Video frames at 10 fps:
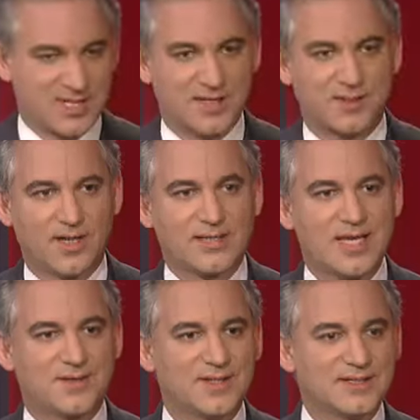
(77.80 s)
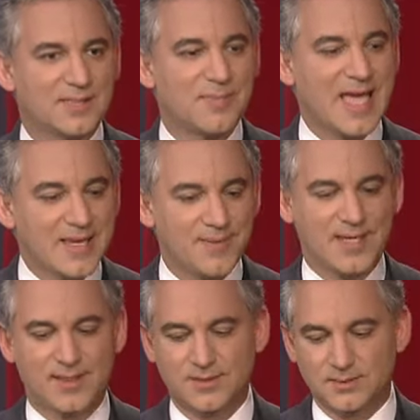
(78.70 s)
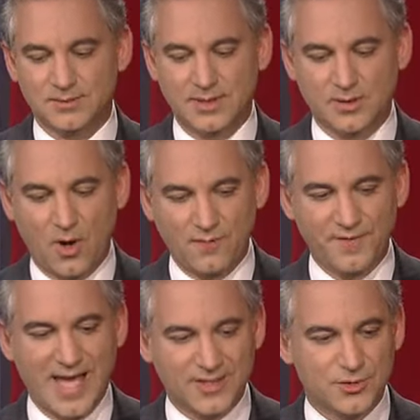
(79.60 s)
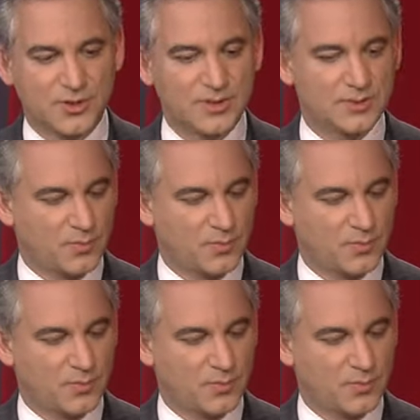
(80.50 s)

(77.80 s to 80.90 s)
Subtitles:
Heather, and they think that maybe the coffee actually,